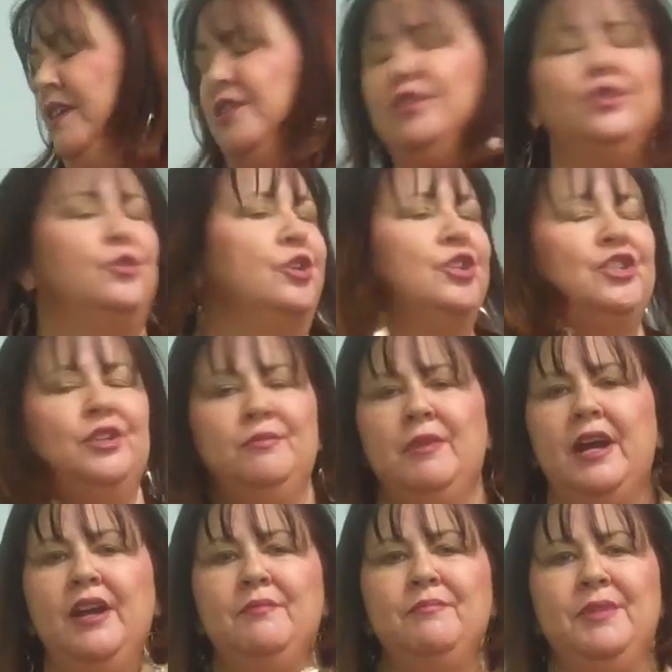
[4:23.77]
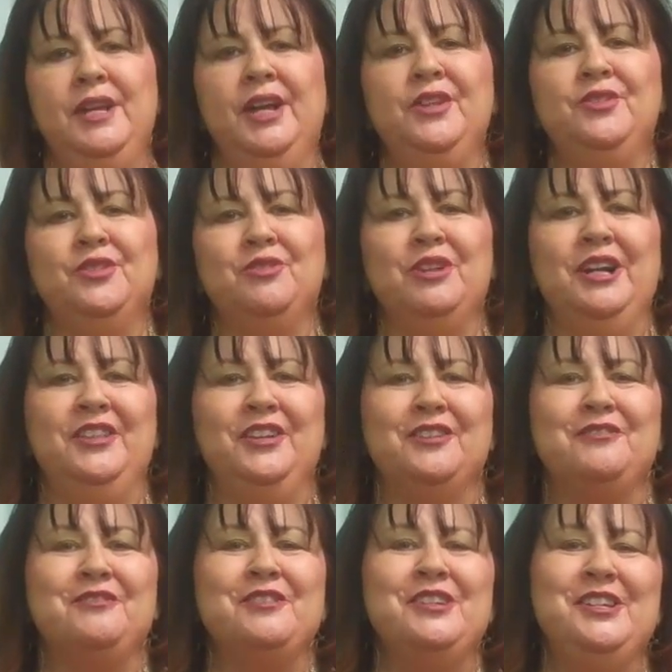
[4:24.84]
nutrition might be answered right there
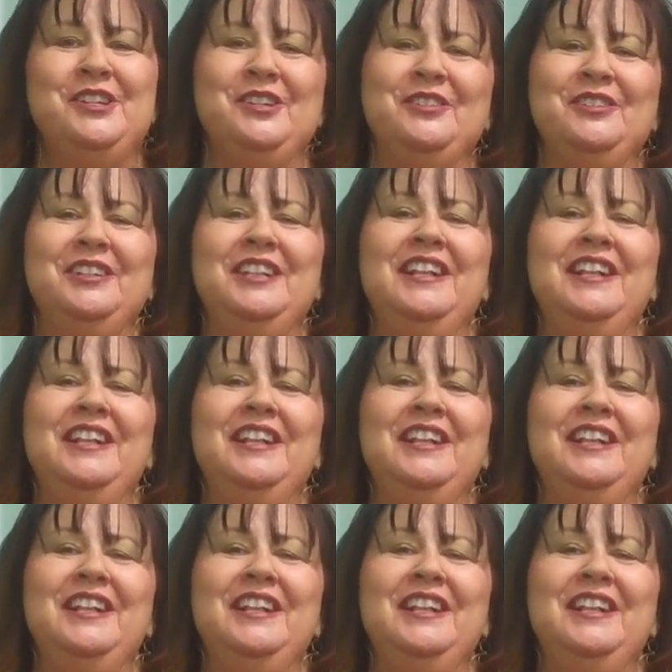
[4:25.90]
for you.